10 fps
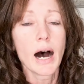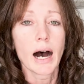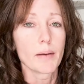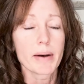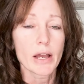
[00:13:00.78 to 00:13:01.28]

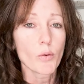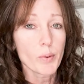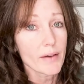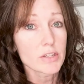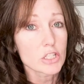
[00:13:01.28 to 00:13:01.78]
I hope
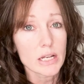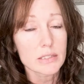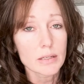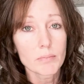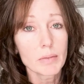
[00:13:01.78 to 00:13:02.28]
we have the
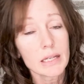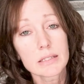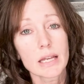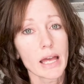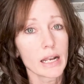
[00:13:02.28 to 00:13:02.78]
chance to
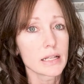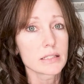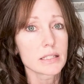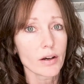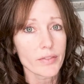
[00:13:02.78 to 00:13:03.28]
meet, and
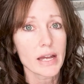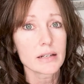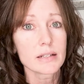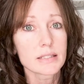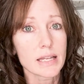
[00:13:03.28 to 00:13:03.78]
until
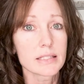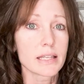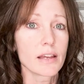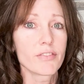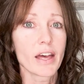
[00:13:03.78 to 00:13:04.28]
then, stay
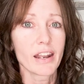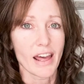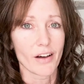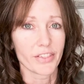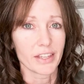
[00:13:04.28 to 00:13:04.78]
safe and
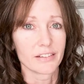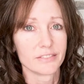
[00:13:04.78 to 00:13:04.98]
healthy.